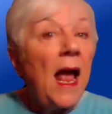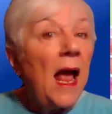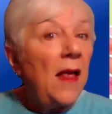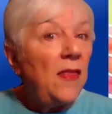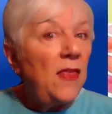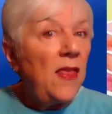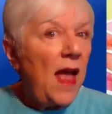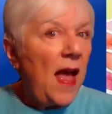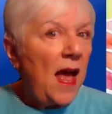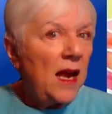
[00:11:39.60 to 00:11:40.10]

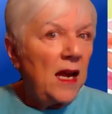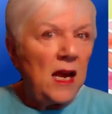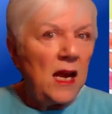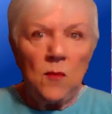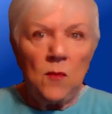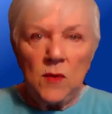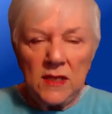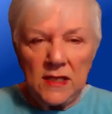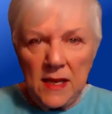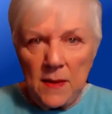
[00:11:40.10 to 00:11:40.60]
that
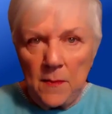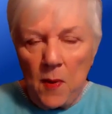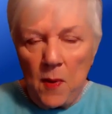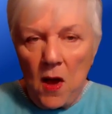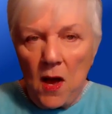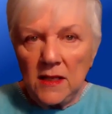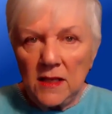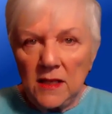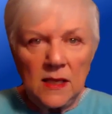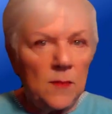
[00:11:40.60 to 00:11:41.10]
it was
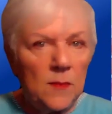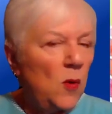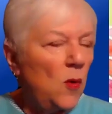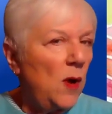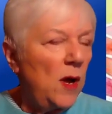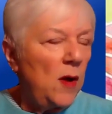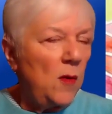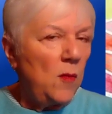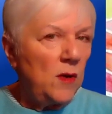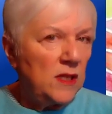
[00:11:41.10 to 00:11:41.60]

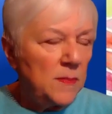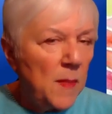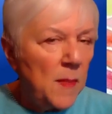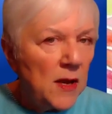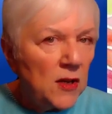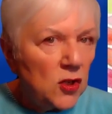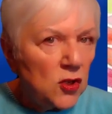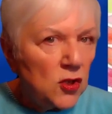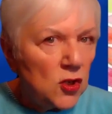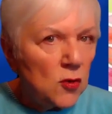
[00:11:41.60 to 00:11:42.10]
impossible, it was
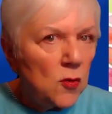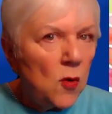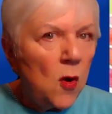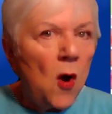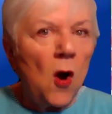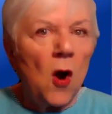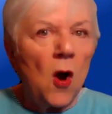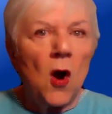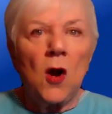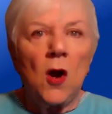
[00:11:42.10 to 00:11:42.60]
much too
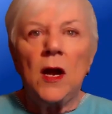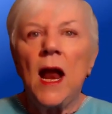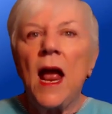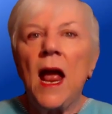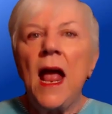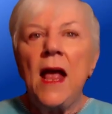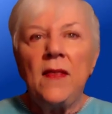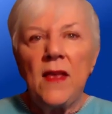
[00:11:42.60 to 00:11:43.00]
hard,